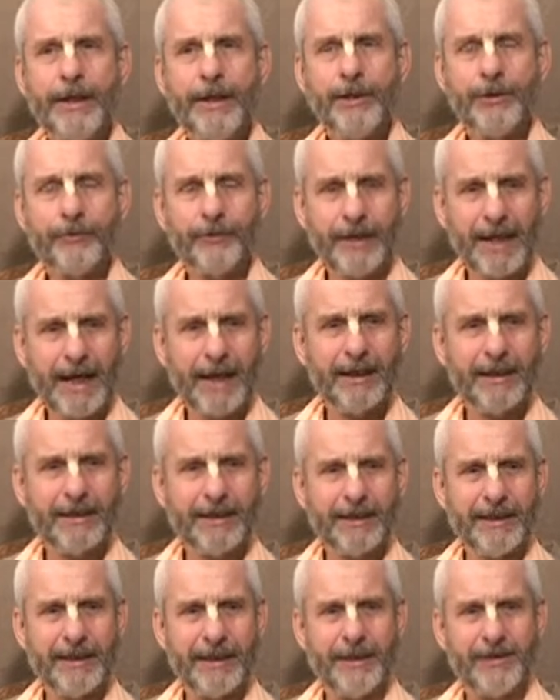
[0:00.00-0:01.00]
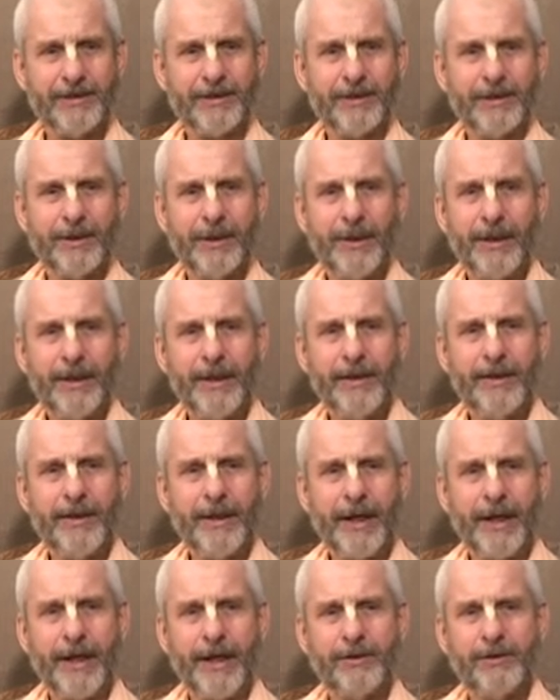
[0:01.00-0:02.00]
The reality is
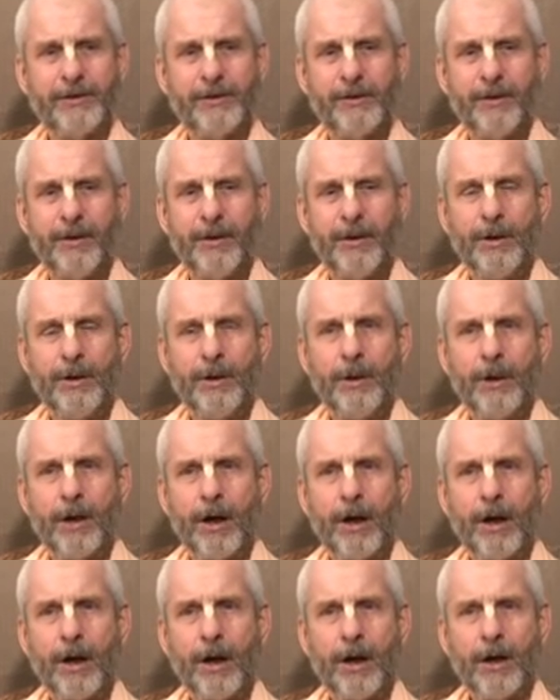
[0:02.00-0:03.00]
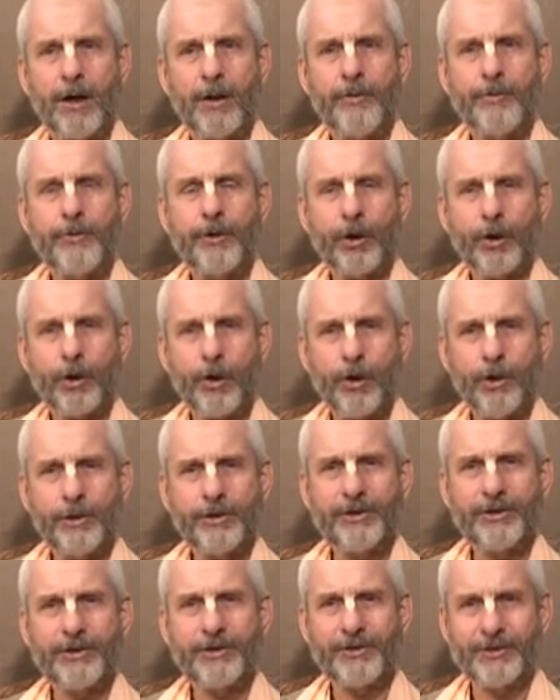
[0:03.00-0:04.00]
that the
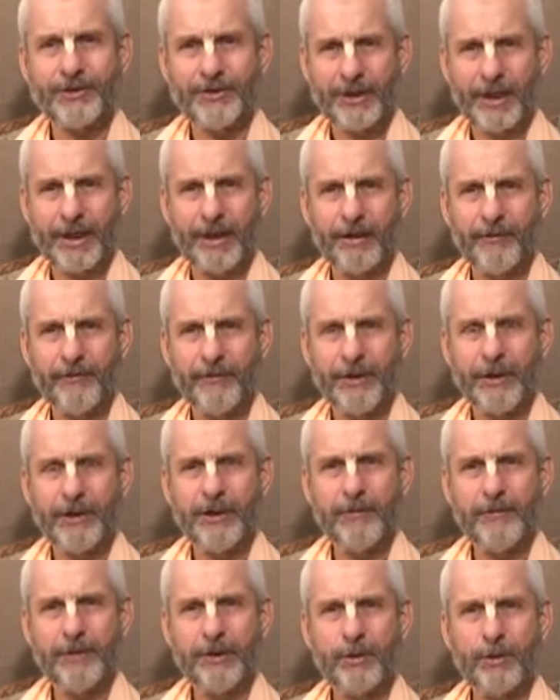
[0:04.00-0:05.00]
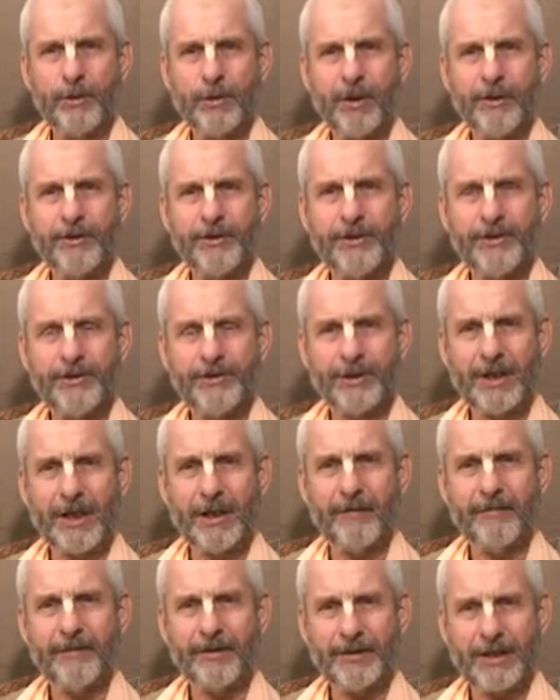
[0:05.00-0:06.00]
conscious self, the individual conscious
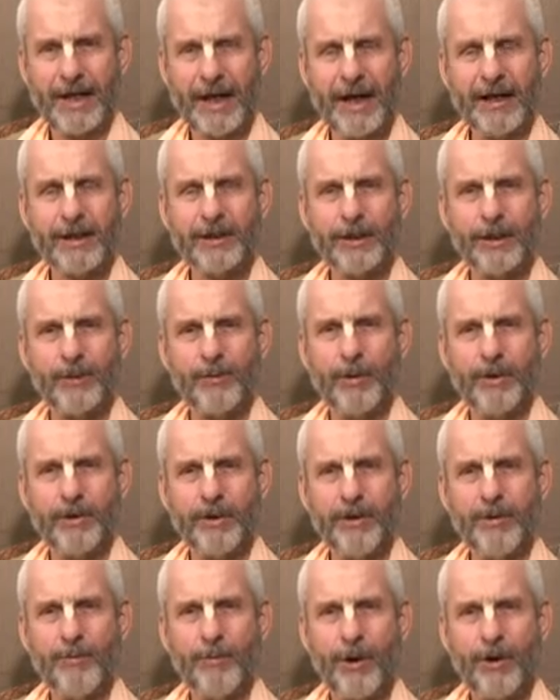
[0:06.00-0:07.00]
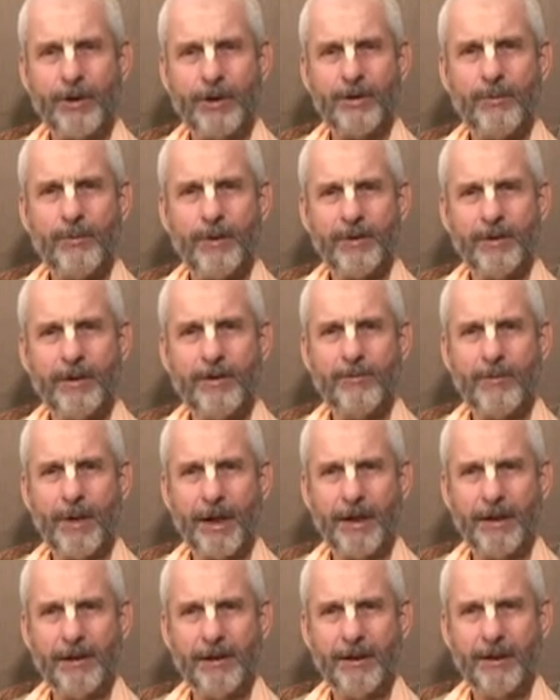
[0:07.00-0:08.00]
self, is acting within the body, within the
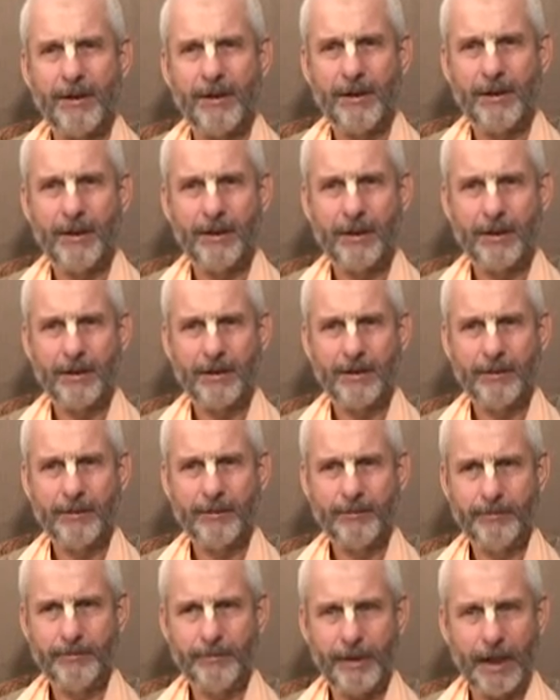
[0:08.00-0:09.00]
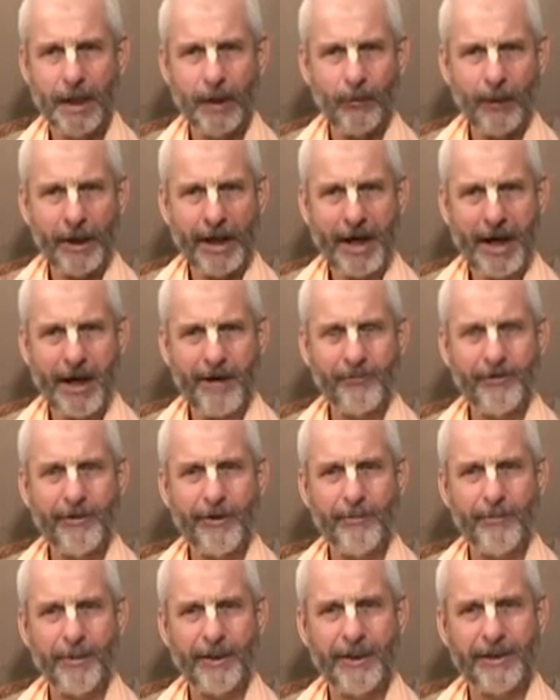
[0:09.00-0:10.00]
mind, and we have
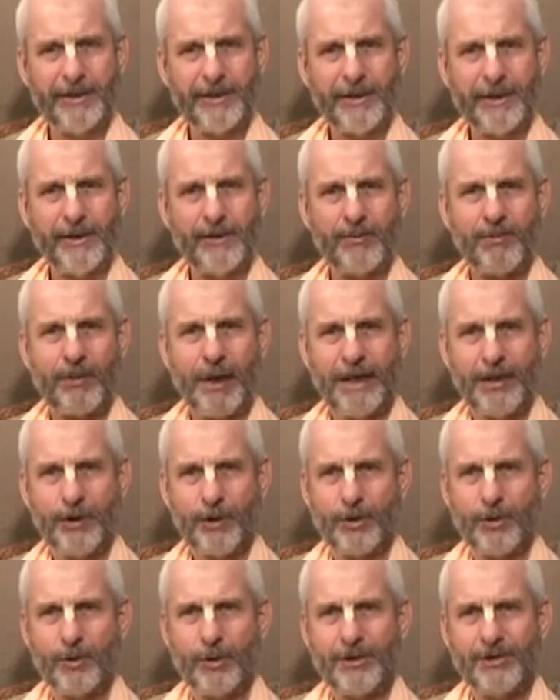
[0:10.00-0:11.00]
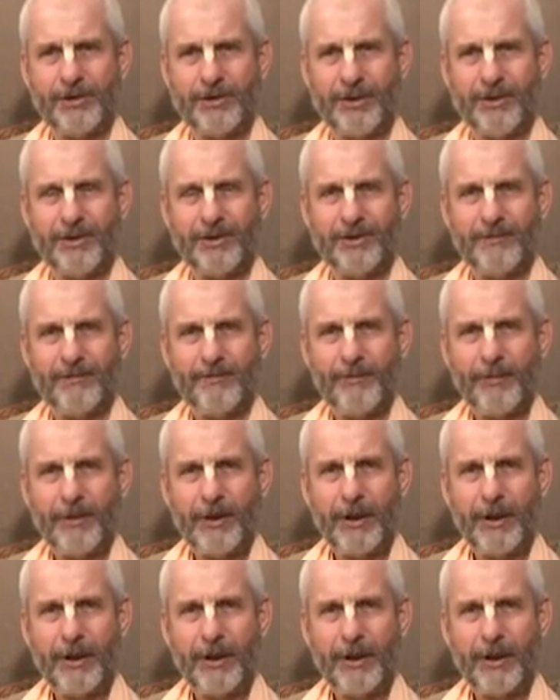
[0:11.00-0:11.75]
the ability to make choices.